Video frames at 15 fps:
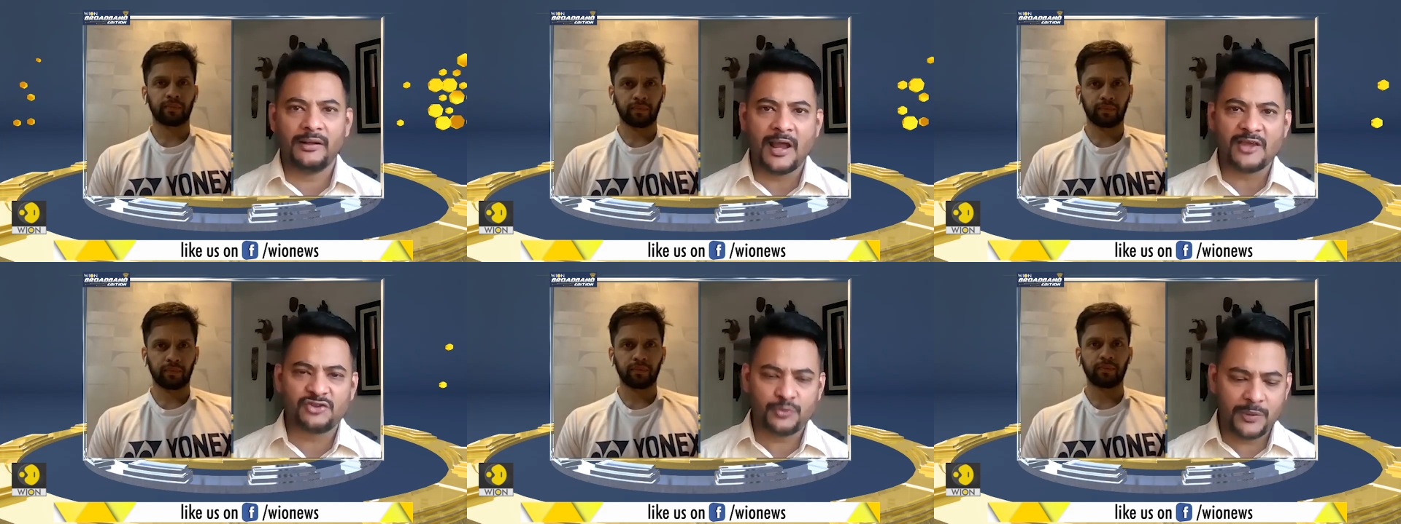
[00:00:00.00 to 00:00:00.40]

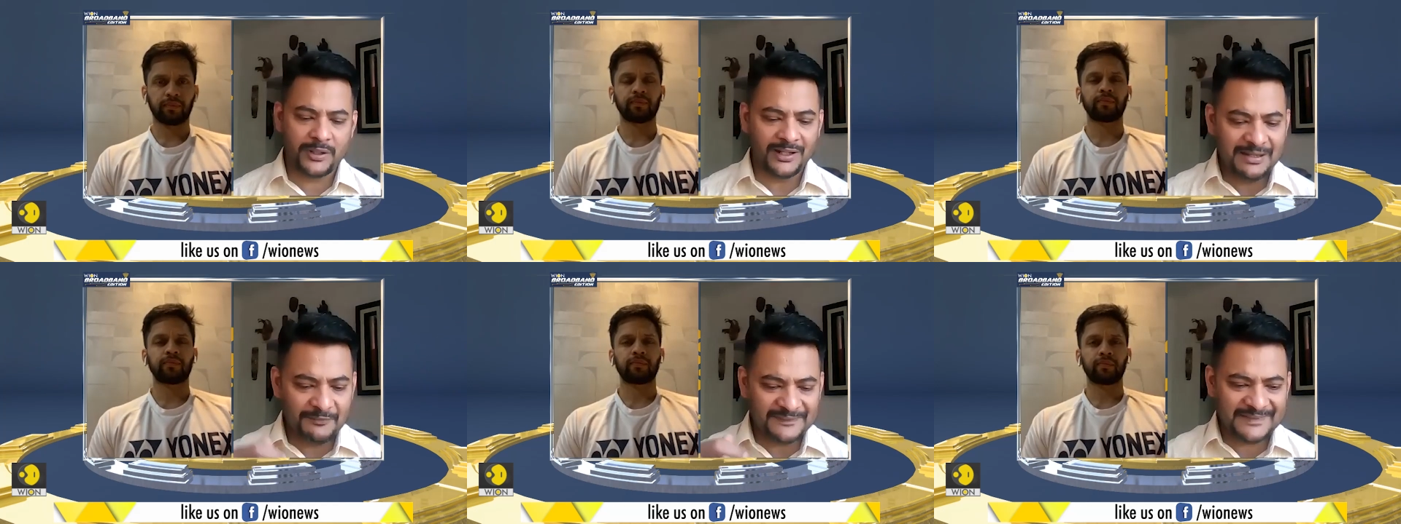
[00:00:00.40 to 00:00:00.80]
Speaker 1: uh, last
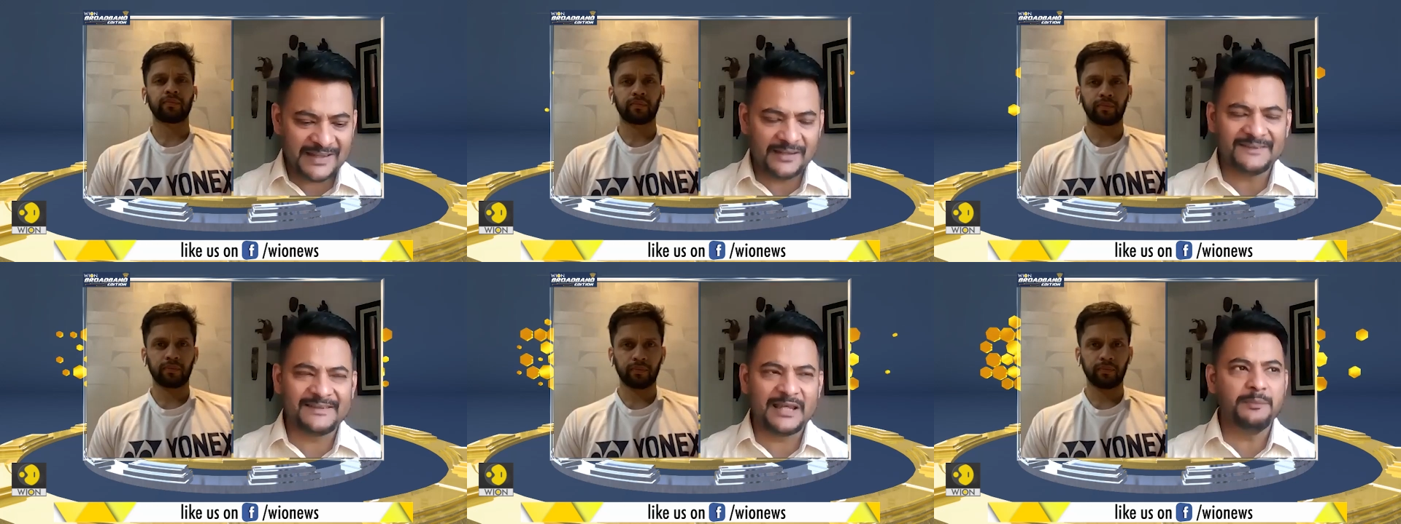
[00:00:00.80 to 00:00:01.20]
week, and he was
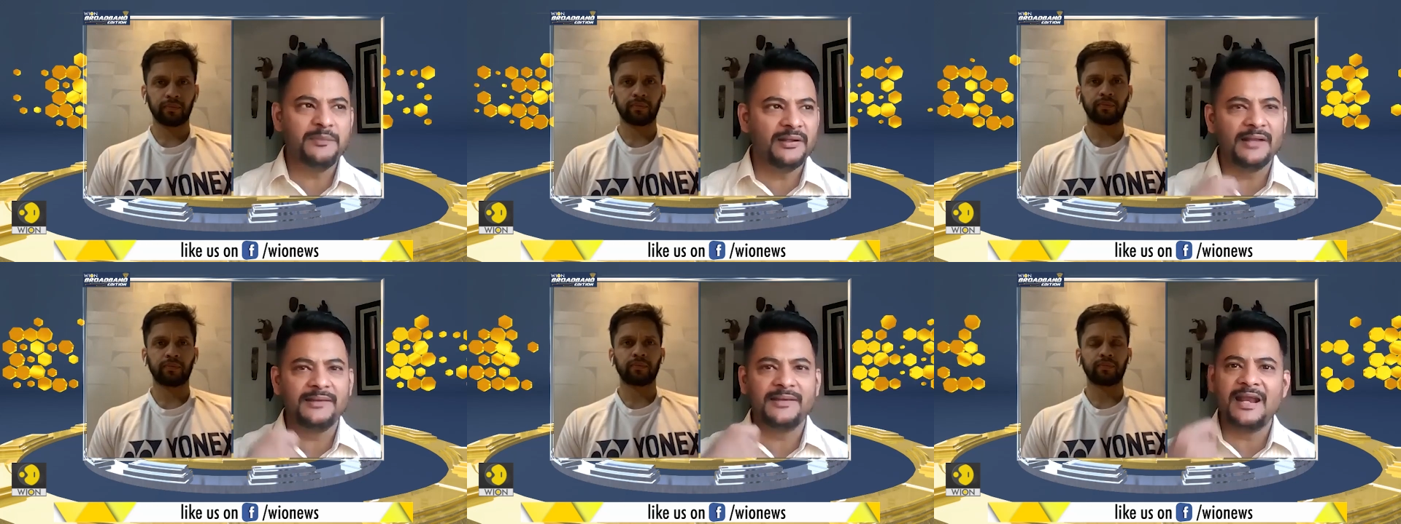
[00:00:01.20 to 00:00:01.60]
saying the same
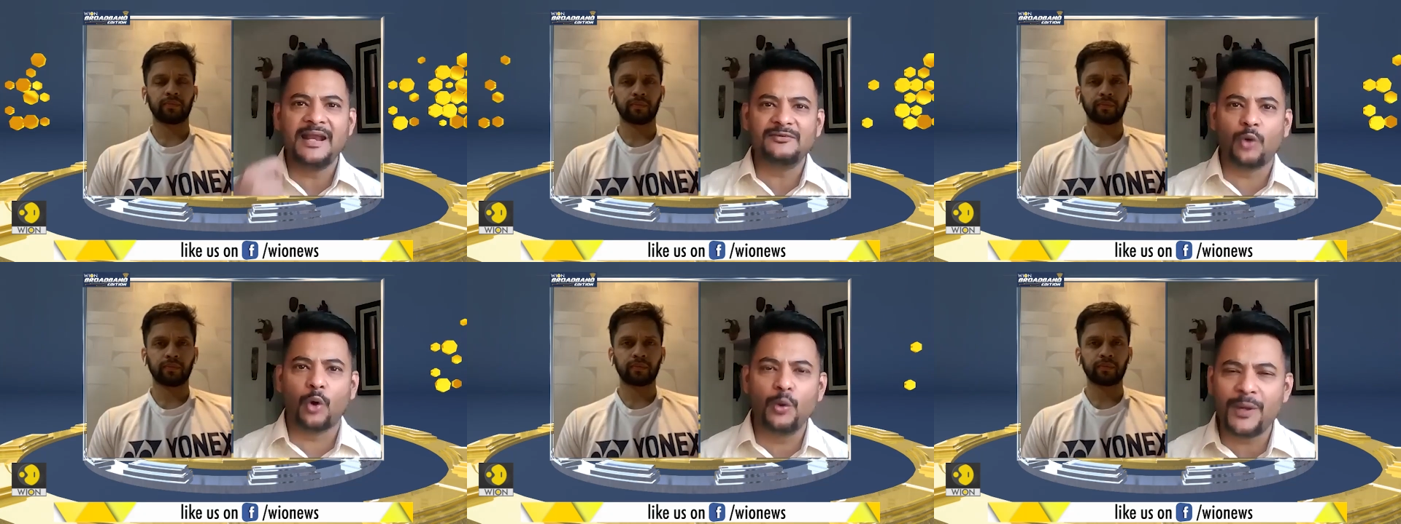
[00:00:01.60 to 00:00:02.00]
thing that
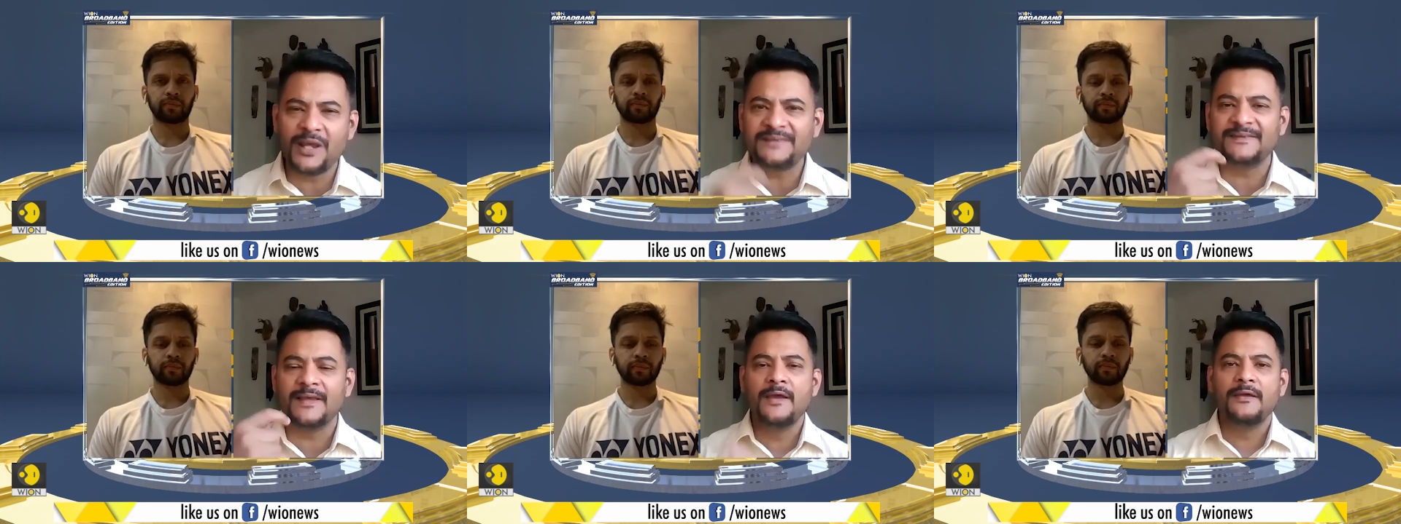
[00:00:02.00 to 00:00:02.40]
there is
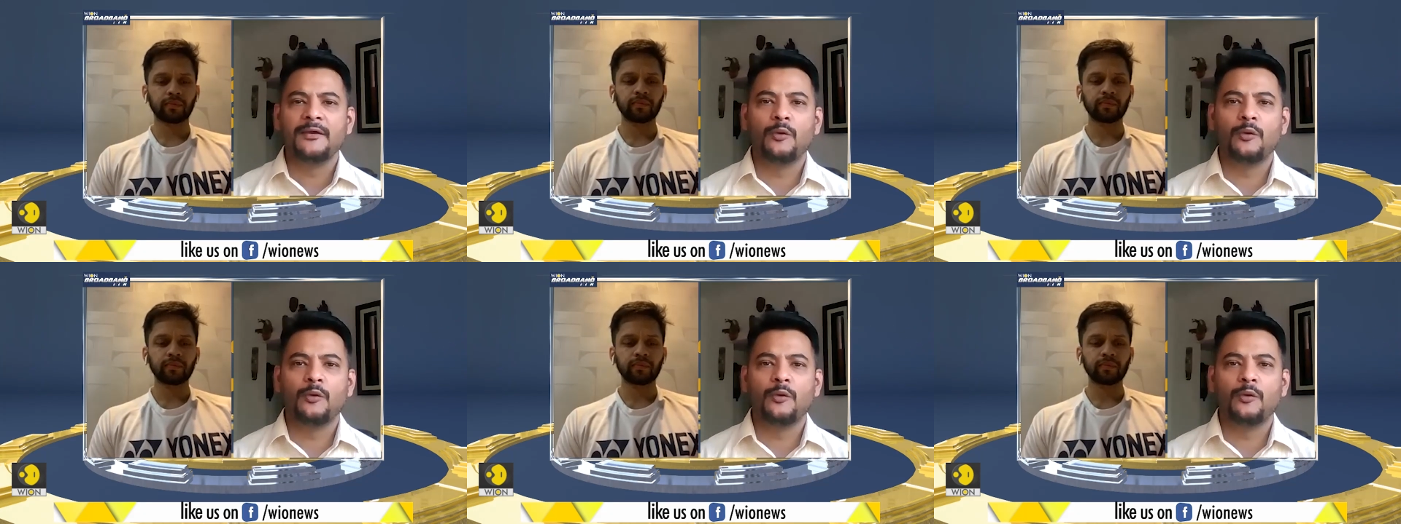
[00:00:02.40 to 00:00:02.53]
always